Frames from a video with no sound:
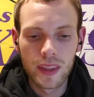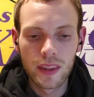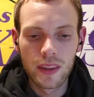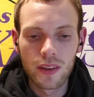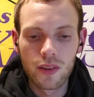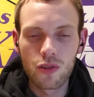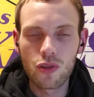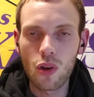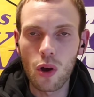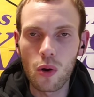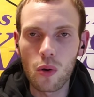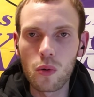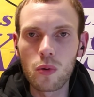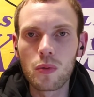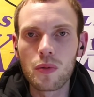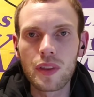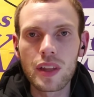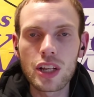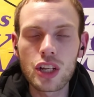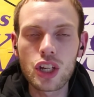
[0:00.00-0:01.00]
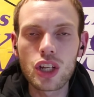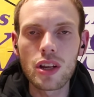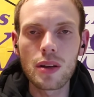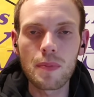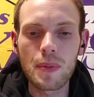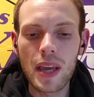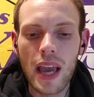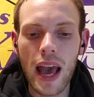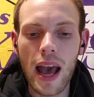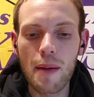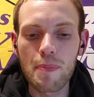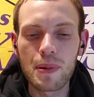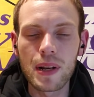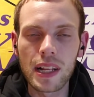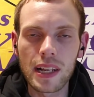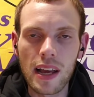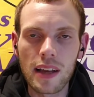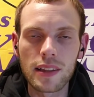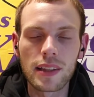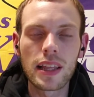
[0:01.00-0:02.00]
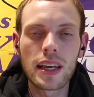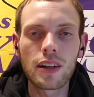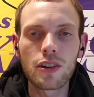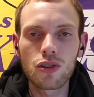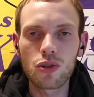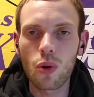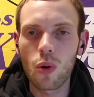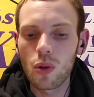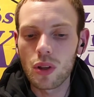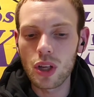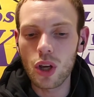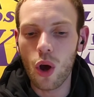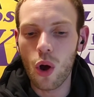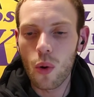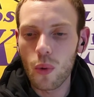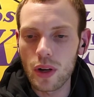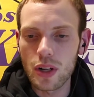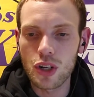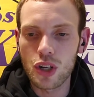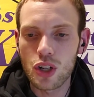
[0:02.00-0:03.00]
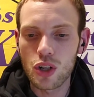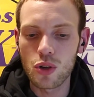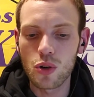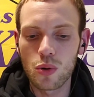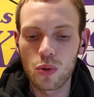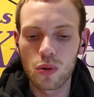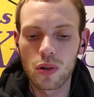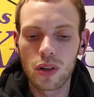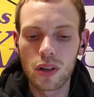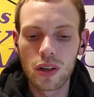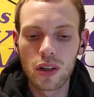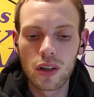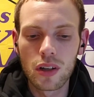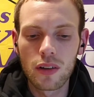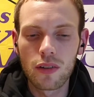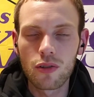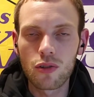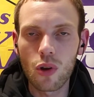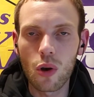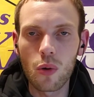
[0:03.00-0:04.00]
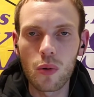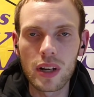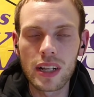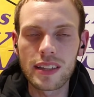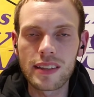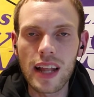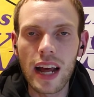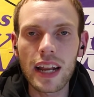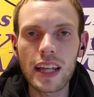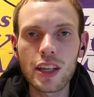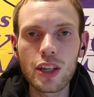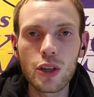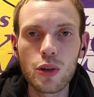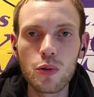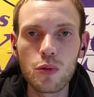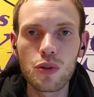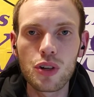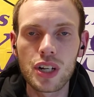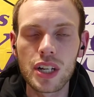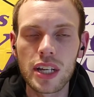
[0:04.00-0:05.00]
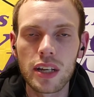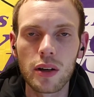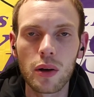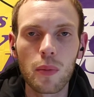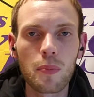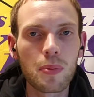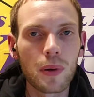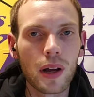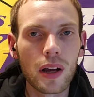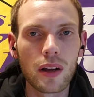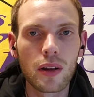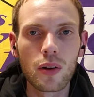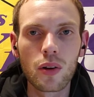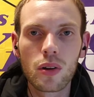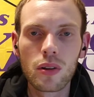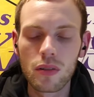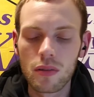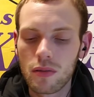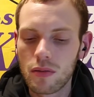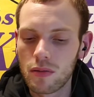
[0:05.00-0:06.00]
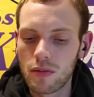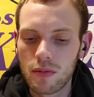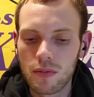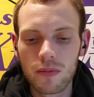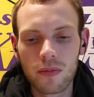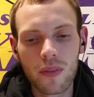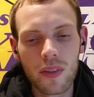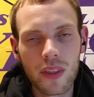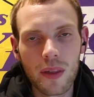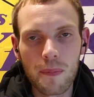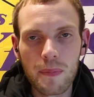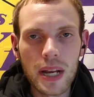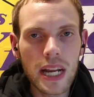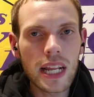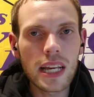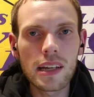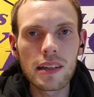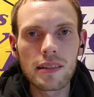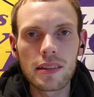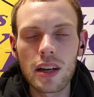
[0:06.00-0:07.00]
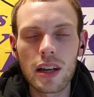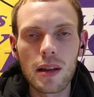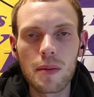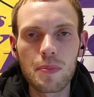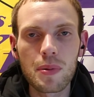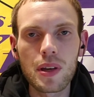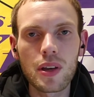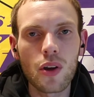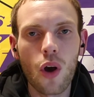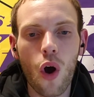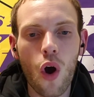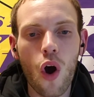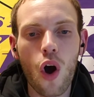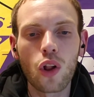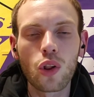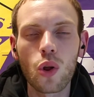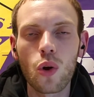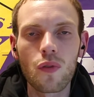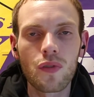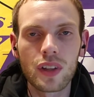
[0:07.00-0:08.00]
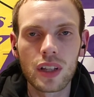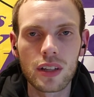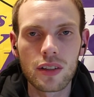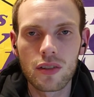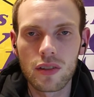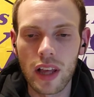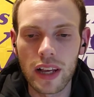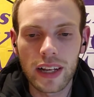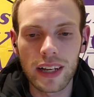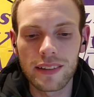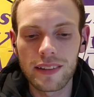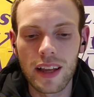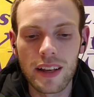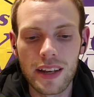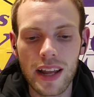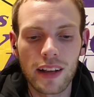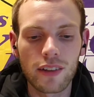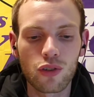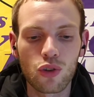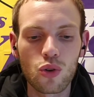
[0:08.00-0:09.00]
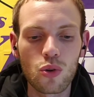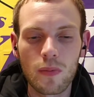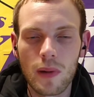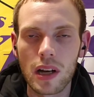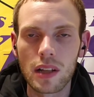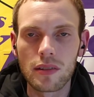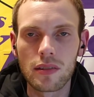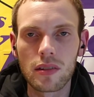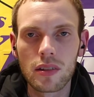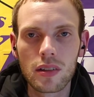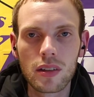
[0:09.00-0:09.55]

So this shouldn't be happening. Now, the Lakers are only 0-2, so it's not a huge deal, but the media is going to be all over this, like I said, next 2 months.